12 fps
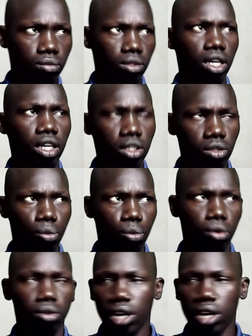uh, to
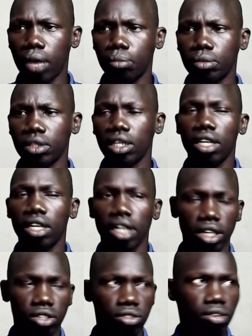programs
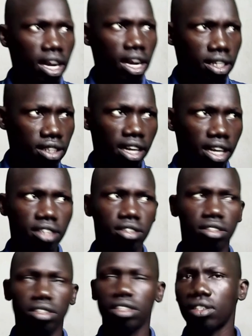to write
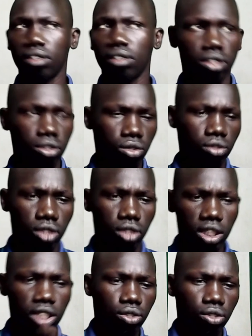letters or to
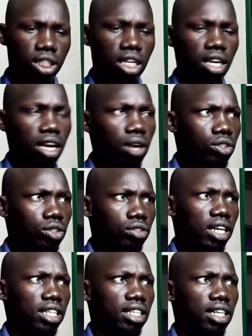teach yourself how to
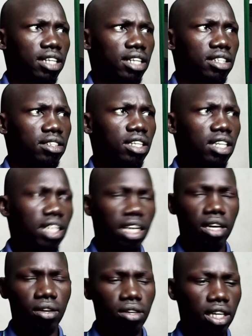write the letter
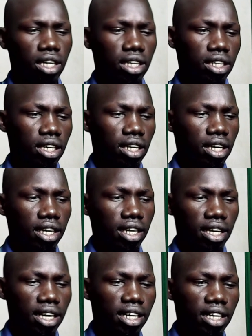and all that like
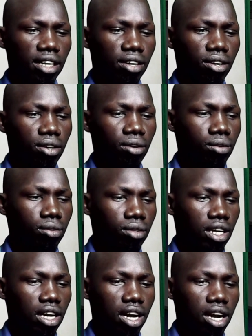hello
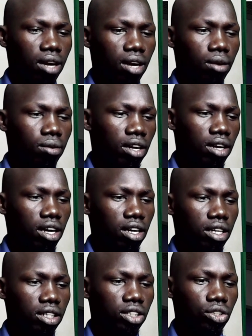how
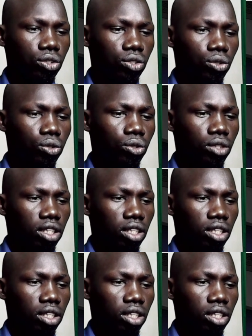are you